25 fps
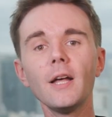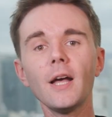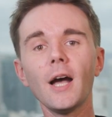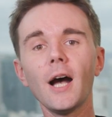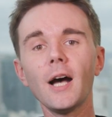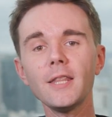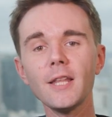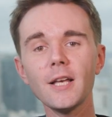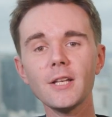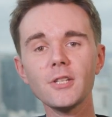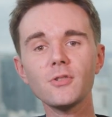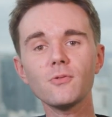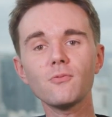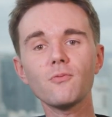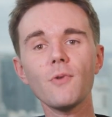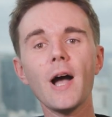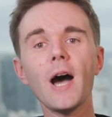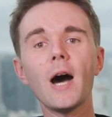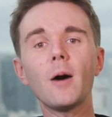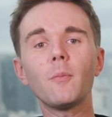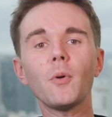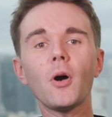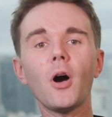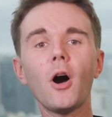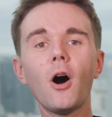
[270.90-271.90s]
And that's a
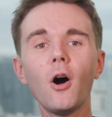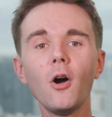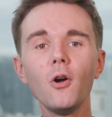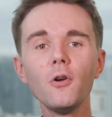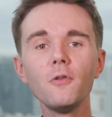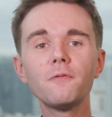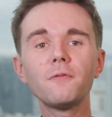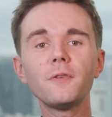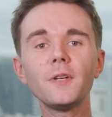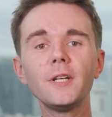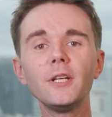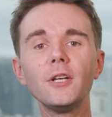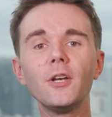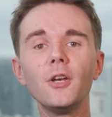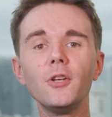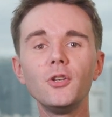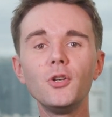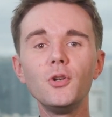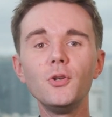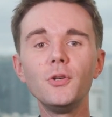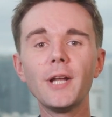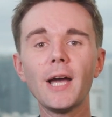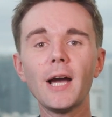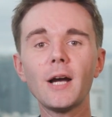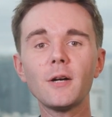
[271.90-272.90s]
wrap. Hopefully
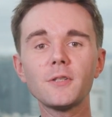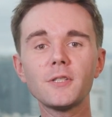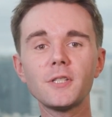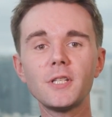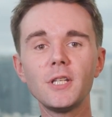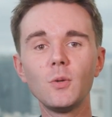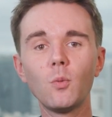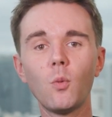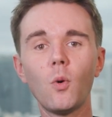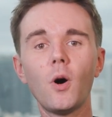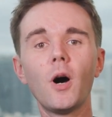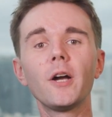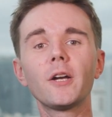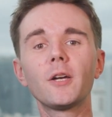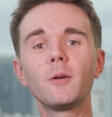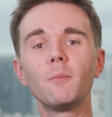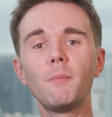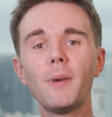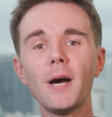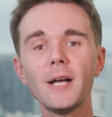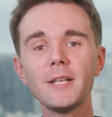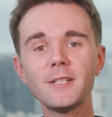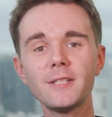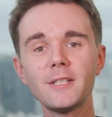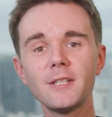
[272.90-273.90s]
you now see why
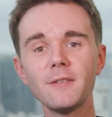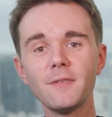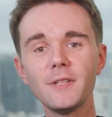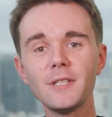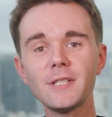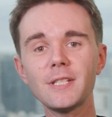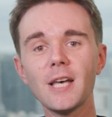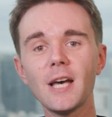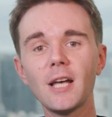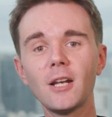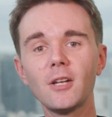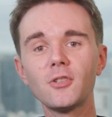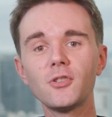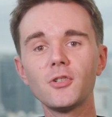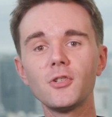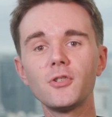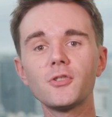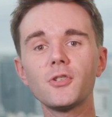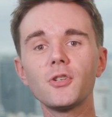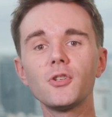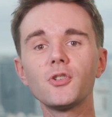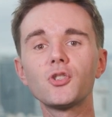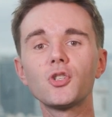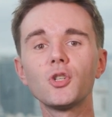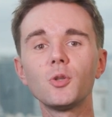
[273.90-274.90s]
competitive
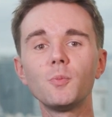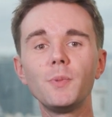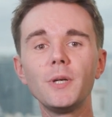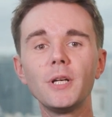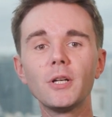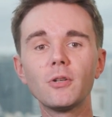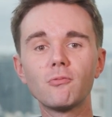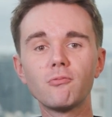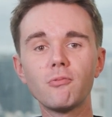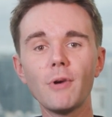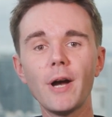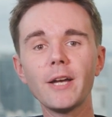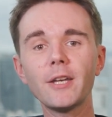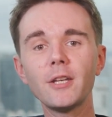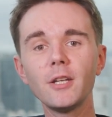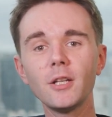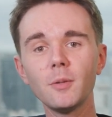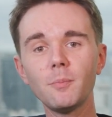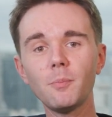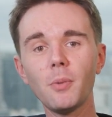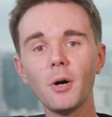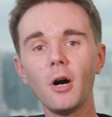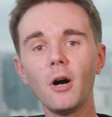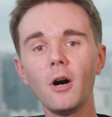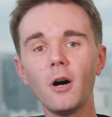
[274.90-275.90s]
intelligence should be a
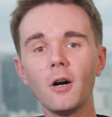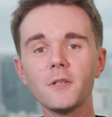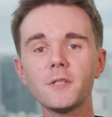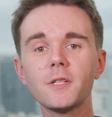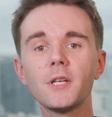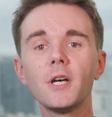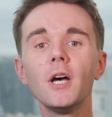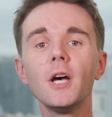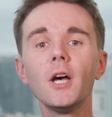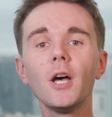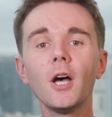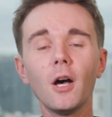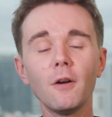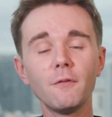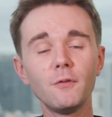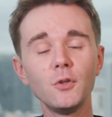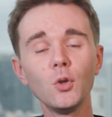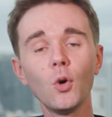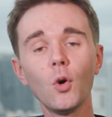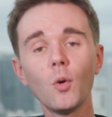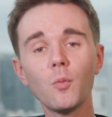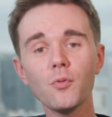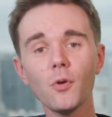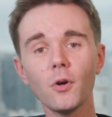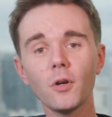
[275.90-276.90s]
regular part of
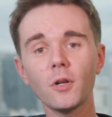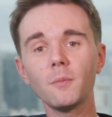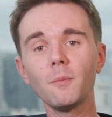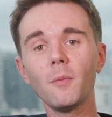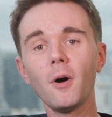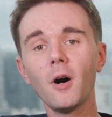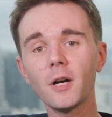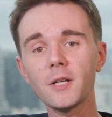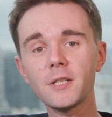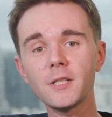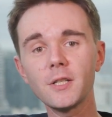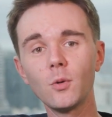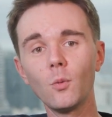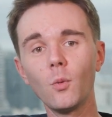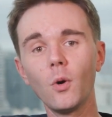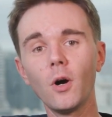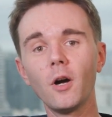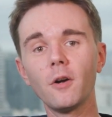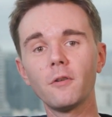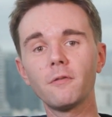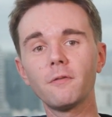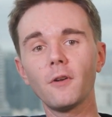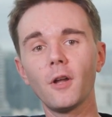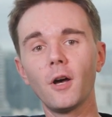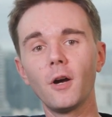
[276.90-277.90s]
your product marketing
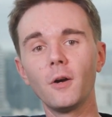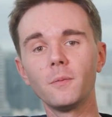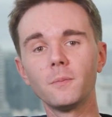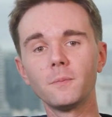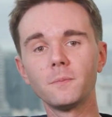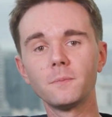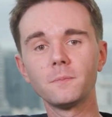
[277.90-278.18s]
workflow.